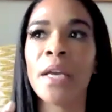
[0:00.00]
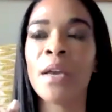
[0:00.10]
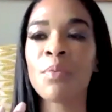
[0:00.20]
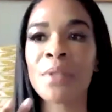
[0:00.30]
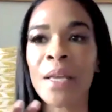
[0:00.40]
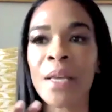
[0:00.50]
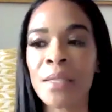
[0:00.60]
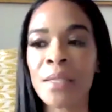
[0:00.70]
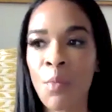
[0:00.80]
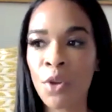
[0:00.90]
it was like
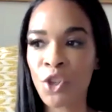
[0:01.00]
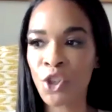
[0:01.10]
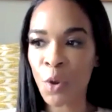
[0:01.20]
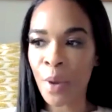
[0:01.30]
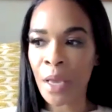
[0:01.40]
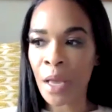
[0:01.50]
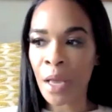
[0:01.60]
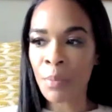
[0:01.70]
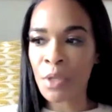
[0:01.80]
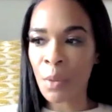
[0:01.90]
someone showing
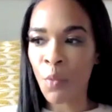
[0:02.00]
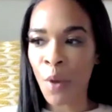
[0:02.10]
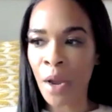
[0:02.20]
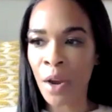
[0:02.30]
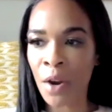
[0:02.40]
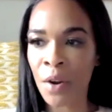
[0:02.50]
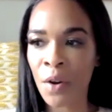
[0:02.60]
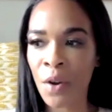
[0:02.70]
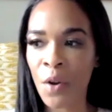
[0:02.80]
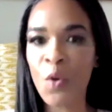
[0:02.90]
up somewhere
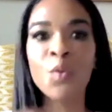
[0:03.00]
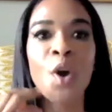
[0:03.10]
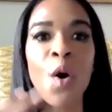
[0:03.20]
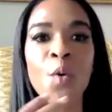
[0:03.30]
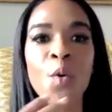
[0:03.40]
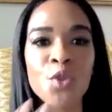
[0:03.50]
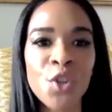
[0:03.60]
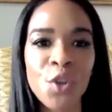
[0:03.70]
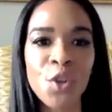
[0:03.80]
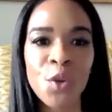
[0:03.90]
who knows you.